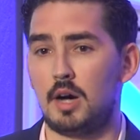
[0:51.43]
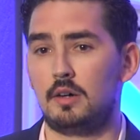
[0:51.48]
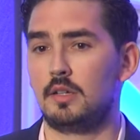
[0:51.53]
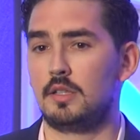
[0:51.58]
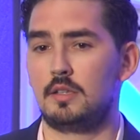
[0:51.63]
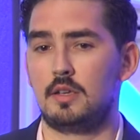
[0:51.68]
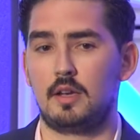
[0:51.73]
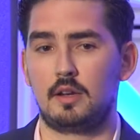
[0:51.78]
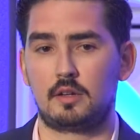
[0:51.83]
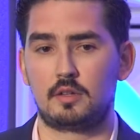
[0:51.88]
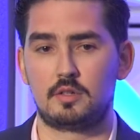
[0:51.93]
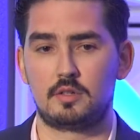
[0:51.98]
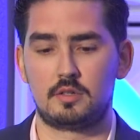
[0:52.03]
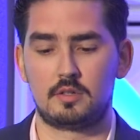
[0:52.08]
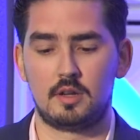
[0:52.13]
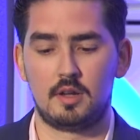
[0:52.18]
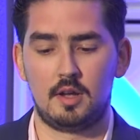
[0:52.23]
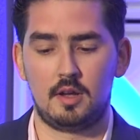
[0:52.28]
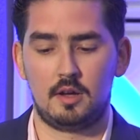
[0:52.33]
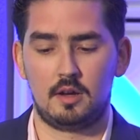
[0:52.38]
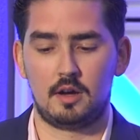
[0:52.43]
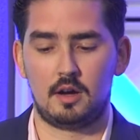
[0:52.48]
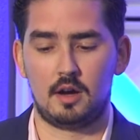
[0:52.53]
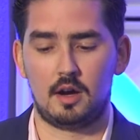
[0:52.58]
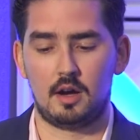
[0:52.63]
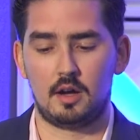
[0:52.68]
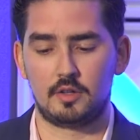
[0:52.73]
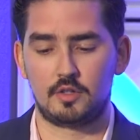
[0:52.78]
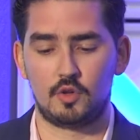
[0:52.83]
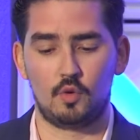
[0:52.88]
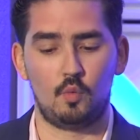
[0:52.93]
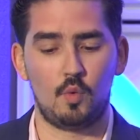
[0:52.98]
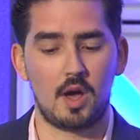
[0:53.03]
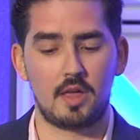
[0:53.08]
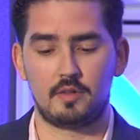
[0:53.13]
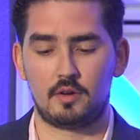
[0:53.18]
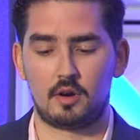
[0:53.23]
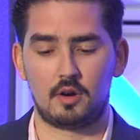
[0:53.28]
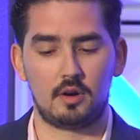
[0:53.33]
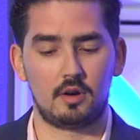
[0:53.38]
politics to
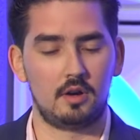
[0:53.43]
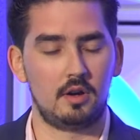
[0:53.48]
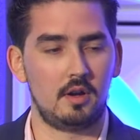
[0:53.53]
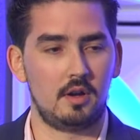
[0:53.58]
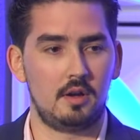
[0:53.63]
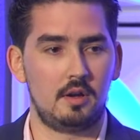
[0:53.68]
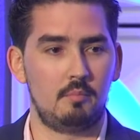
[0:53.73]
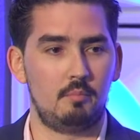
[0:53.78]
weather,